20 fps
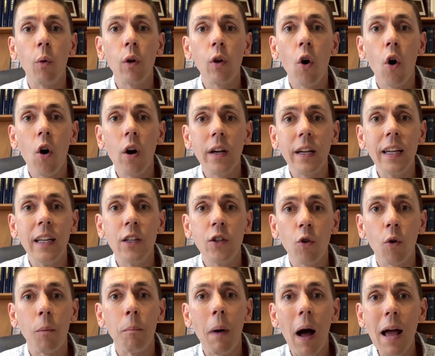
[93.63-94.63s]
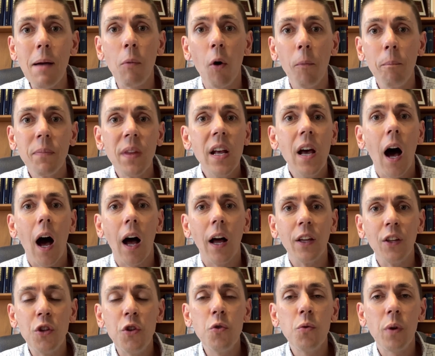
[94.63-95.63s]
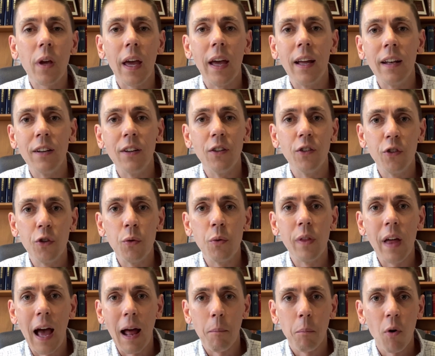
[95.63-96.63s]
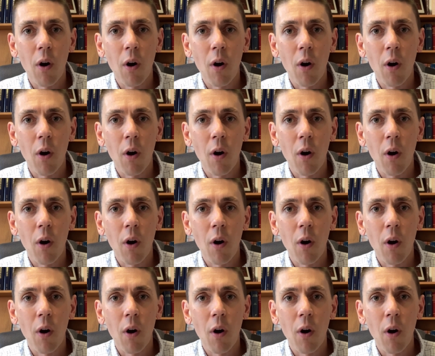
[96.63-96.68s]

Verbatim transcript: along in your Bible, uh, you can do that.